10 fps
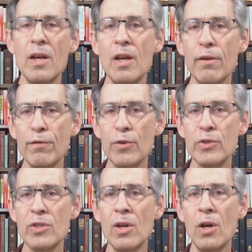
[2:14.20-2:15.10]

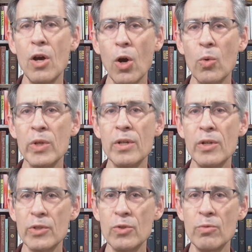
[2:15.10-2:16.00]
First, Owen
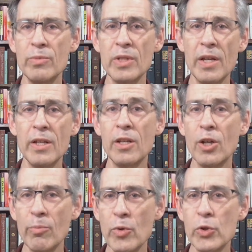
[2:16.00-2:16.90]
assumes a
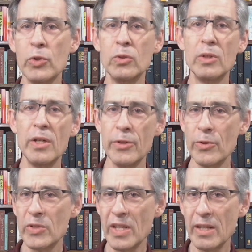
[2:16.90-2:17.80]
commercial
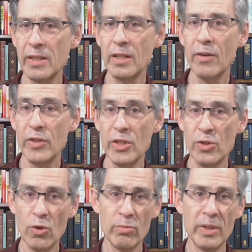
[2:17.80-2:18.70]
understanding of the
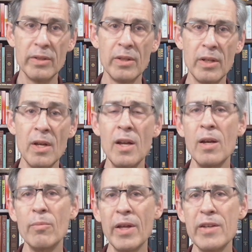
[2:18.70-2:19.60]
atonement.
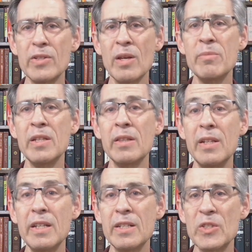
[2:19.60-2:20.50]
By this I mean that
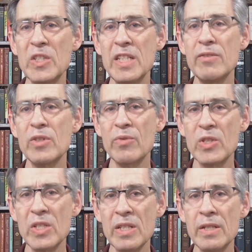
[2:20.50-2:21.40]
he conceives of
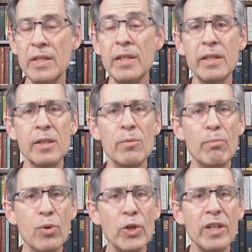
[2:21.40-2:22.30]
sin in
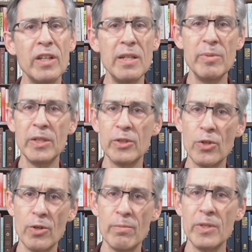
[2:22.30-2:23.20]
bookkeeping
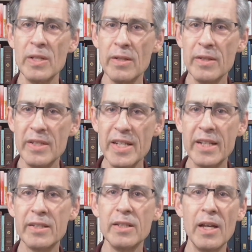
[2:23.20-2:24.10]
terms, in
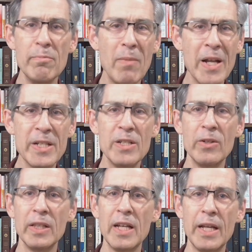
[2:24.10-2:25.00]
debt and
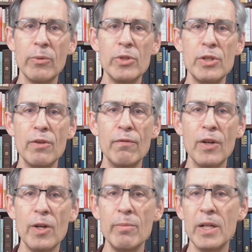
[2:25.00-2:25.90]
monetary language,
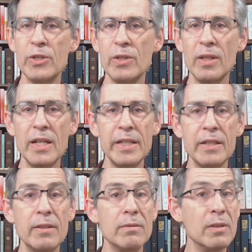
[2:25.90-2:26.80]
very much
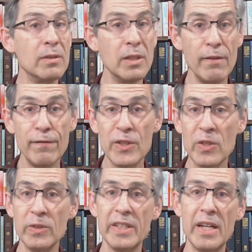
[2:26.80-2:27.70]
like
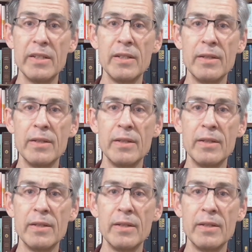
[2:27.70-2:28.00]
fiscal debt.